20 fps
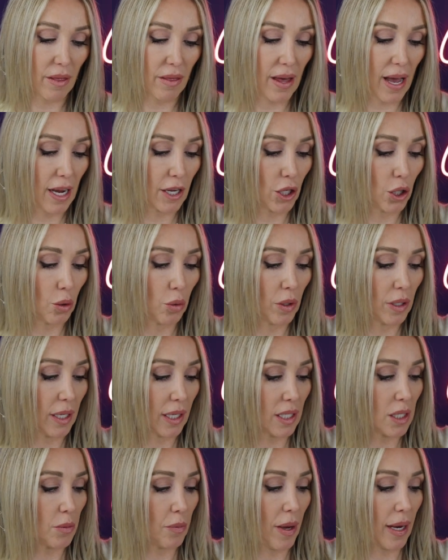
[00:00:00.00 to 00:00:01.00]
that you would
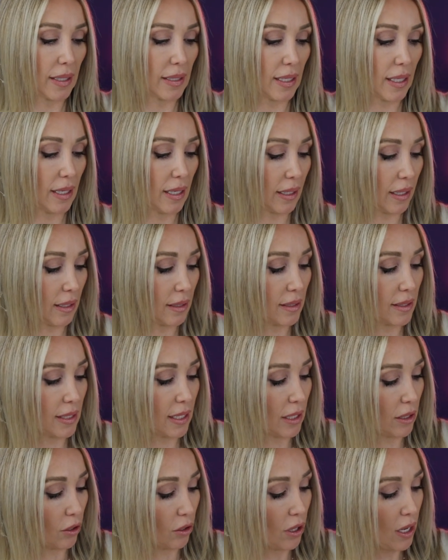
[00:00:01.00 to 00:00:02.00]
expect in a
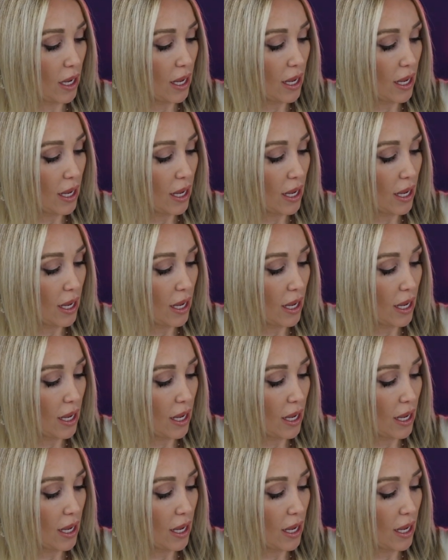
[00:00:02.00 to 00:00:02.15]
concealer.